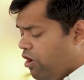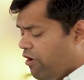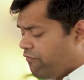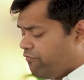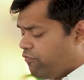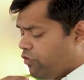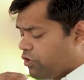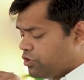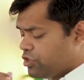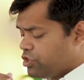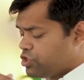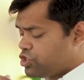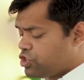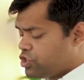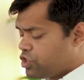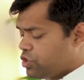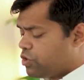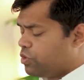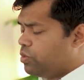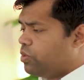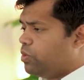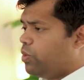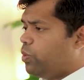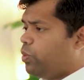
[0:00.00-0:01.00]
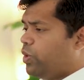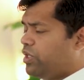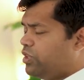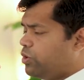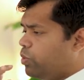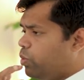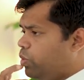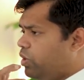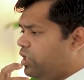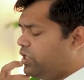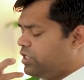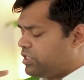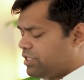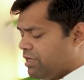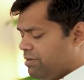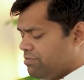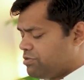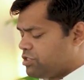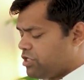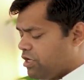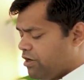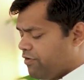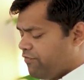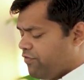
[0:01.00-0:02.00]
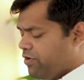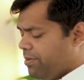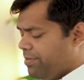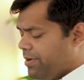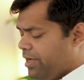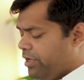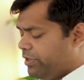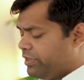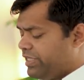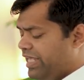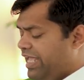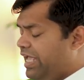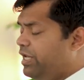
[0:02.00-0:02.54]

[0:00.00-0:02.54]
of what is true when the word comes out of our mouth.